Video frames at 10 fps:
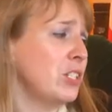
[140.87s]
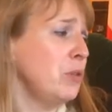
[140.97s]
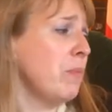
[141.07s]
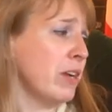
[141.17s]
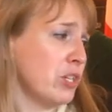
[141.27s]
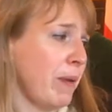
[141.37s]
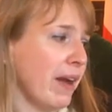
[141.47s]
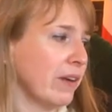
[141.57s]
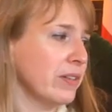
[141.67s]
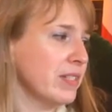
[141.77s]
too much,
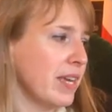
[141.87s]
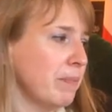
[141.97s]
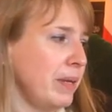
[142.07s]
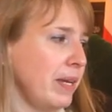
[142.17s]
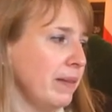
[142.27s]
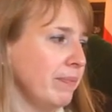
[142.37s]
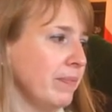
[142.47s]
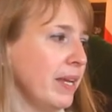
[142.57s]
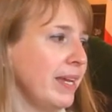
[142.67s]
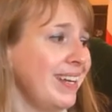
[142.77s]
Packard, said Pete.
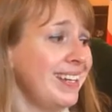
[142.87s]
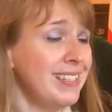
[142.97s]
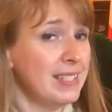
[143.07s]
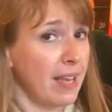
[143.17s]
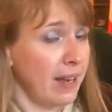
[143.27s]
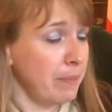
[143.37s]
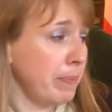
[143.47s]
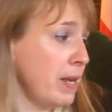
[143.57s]
Inside,